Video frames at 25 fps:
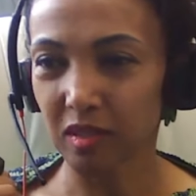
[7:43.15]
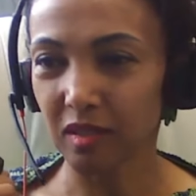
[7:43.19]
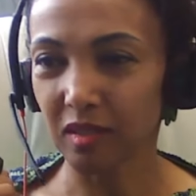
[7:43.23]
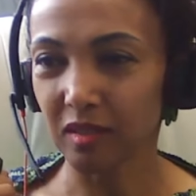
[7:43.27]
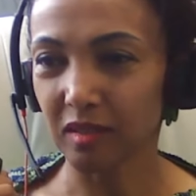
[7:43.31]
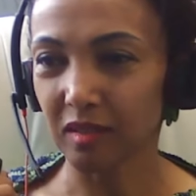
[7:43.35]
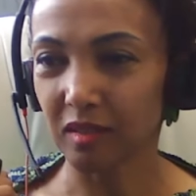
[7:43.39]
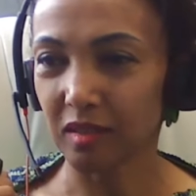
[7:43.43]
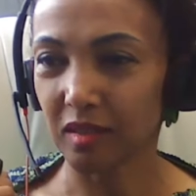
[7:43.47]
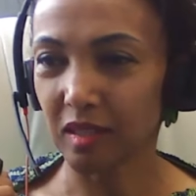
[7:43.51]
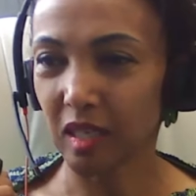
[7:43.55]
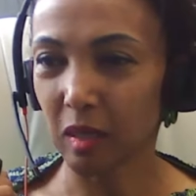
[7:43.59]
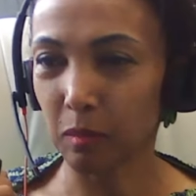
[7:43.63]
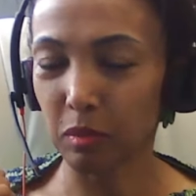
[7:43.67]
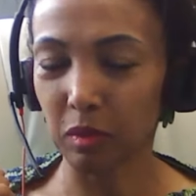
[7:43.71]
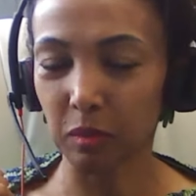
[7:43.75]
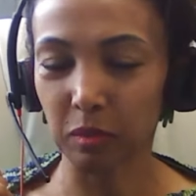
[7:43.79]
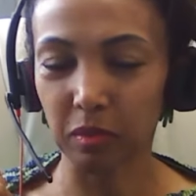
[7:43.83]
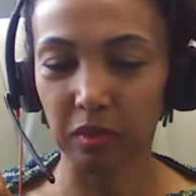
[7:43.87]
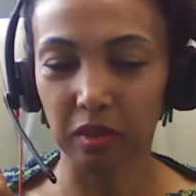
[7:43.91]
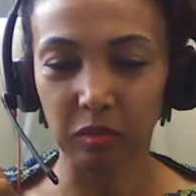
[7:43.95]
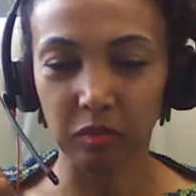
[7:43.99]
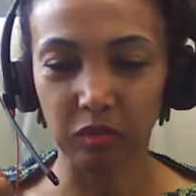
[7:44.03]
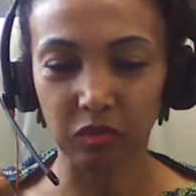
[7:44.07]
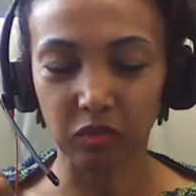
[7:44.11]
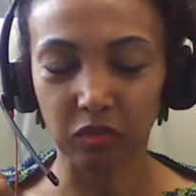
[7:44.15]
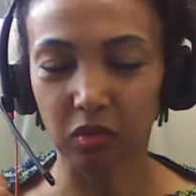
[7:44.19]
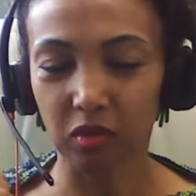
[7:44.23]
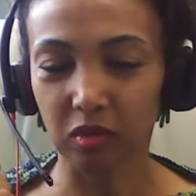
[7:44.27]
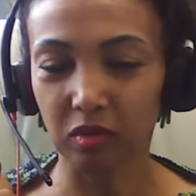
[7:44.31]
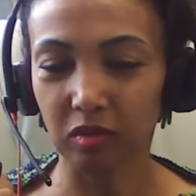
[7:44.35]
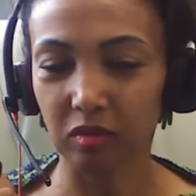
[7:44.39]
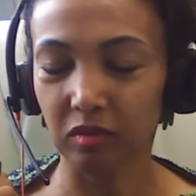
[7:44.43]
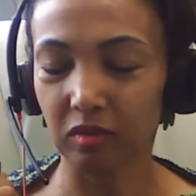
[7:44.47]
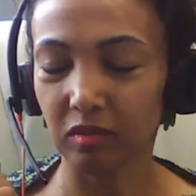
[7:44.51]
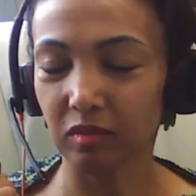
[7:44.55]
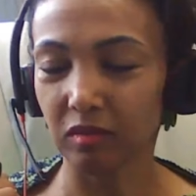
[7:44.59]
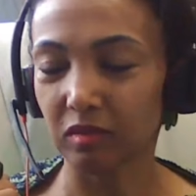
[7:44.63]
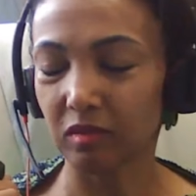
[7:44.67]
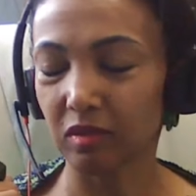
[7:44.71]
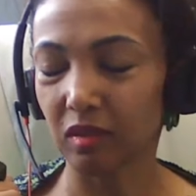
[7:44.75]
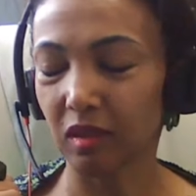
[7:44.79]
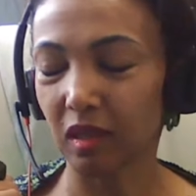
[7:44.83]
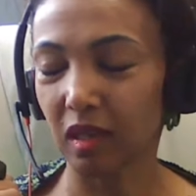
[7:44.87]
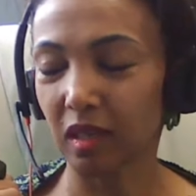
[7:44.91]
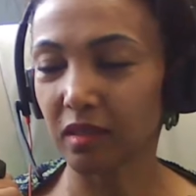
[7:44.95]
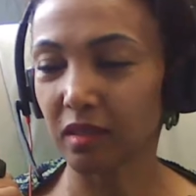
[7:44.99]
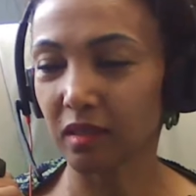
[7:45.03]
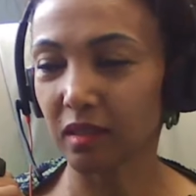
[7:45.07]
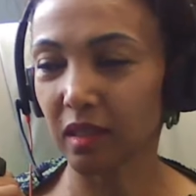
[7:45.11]
Then some people even phone
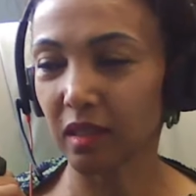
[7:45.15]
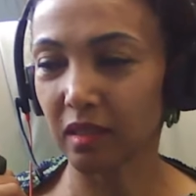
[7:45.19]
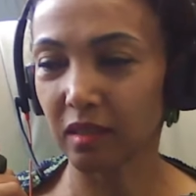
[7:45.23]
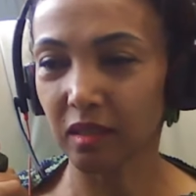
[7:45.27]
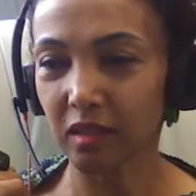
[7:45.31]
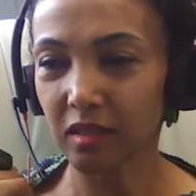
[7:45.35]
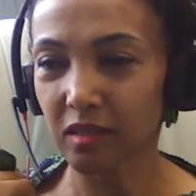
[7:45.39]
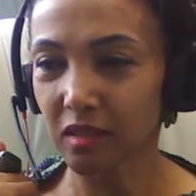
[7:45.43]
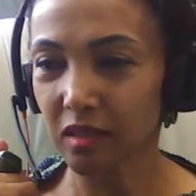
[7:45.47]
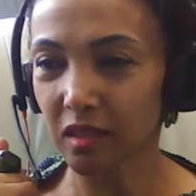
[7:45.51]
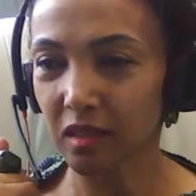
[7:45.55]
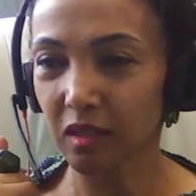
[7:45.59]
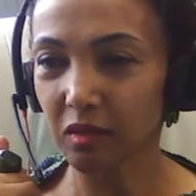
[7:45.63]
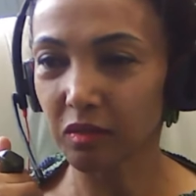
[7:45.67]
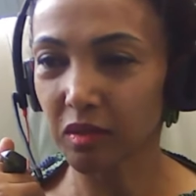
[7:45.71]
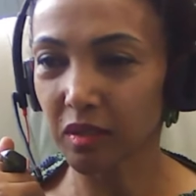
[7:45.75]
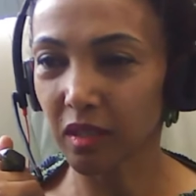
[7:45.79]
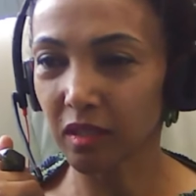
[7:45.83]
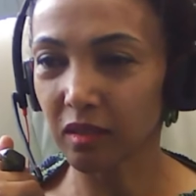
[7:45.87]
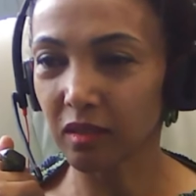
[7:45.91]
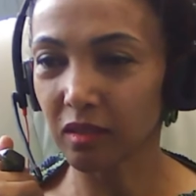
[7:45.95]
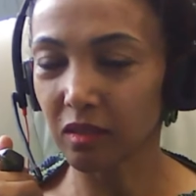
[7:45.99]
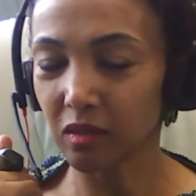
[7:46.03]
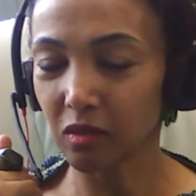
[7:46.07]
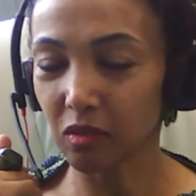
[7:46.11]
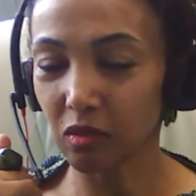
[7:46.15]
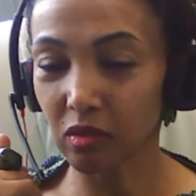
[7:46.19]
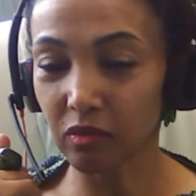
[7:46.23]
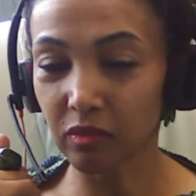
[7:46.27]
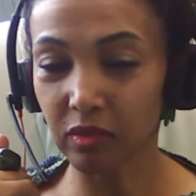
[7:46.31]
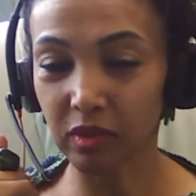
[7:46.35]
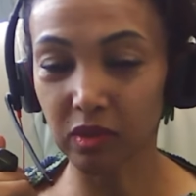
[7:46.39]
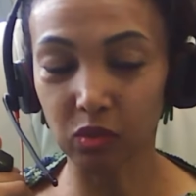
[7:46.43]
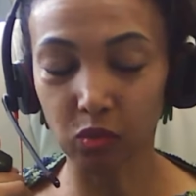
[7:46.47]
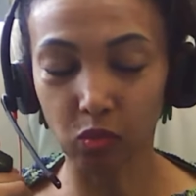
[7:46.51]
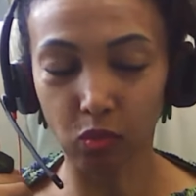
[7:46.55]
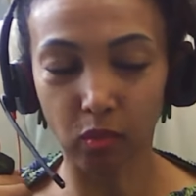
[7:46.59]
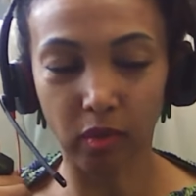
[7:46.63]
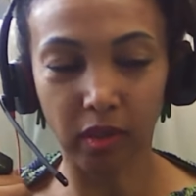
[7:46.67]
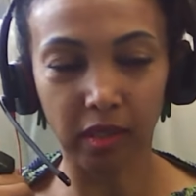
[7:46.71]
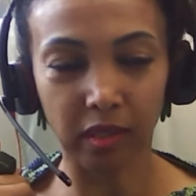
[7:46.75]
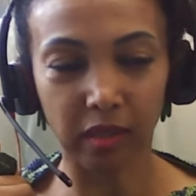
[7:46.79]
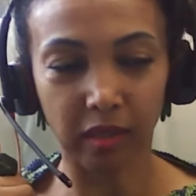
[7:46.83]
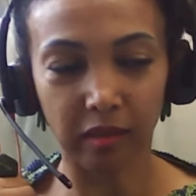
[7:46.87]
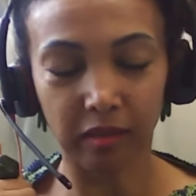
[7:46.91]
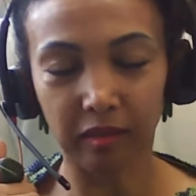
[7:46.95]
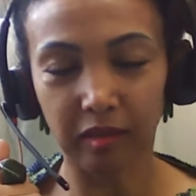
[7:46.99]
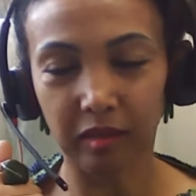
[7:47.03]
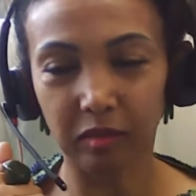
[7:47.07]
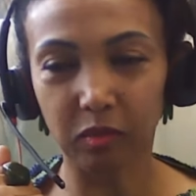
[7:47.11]
to ask direction how to get to the office while
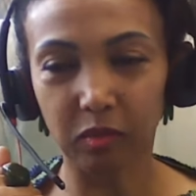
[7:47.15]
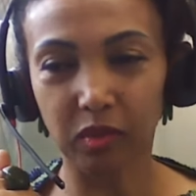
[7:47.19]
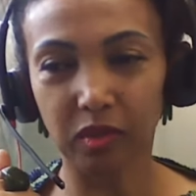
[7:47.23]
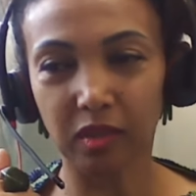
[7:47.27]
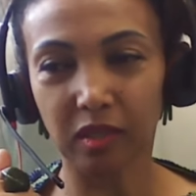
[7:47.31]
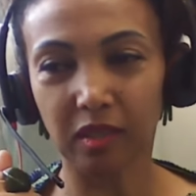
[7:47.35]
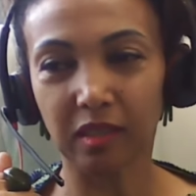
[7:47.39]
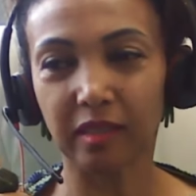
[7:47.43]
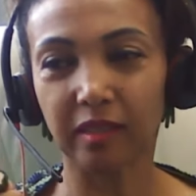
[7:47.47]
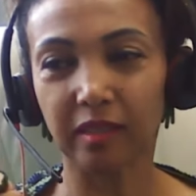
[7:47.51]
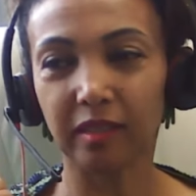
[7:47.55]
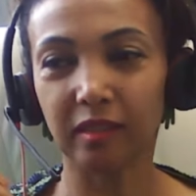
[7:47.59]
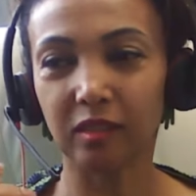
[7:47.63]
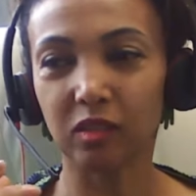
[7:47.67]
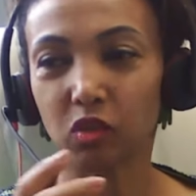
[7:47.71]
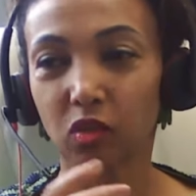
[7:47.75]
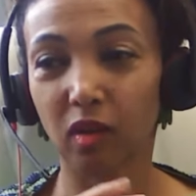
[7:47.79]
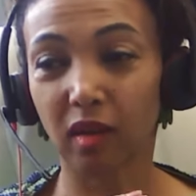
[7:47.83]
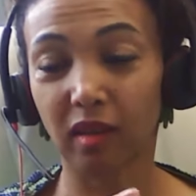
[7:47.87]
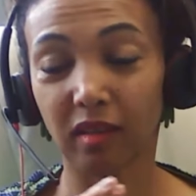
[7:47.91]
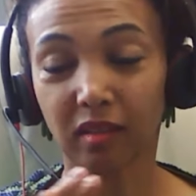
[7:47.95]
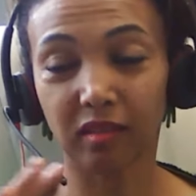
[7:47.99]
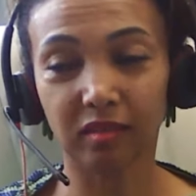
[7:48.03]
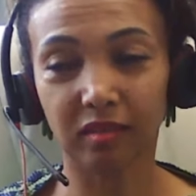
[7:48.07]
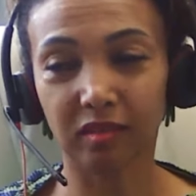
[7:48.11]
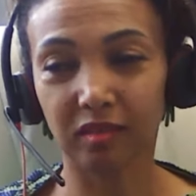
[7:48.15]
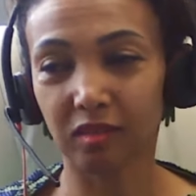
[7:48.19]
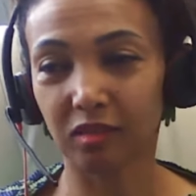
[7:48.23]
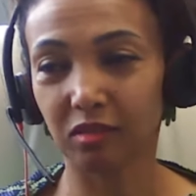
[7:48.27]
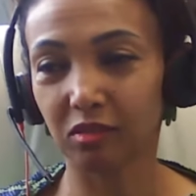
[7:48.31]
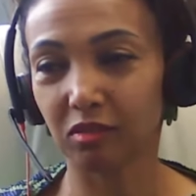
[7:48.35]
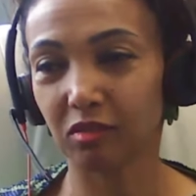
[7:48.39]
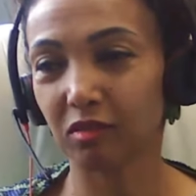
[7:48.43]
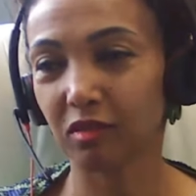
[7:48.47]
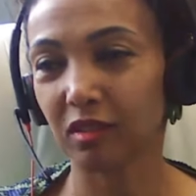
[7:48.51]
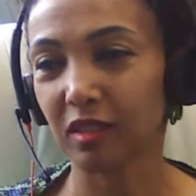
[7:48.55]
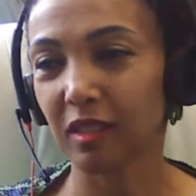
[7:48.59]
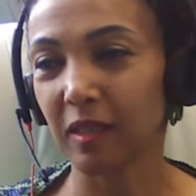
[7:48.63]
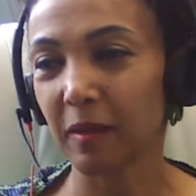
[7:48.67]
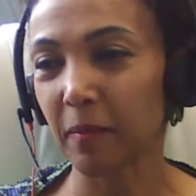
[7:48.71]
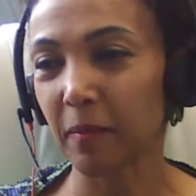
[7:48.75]
I am with the client. So I couldn't do